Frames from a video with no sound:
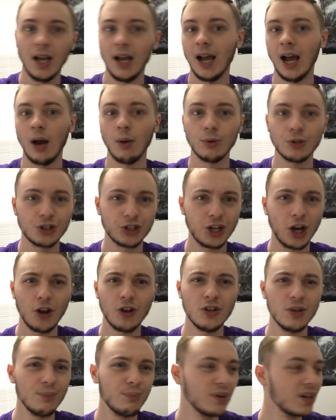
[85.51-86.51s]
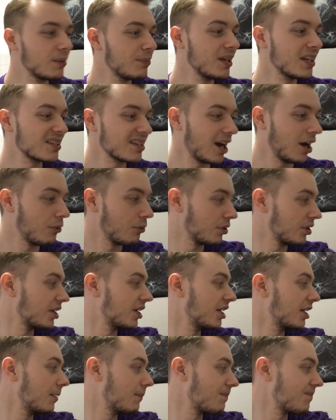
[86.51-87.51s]
I would show you, but I mean, it's not
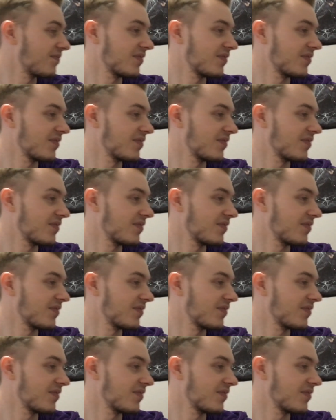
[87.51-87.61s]
really,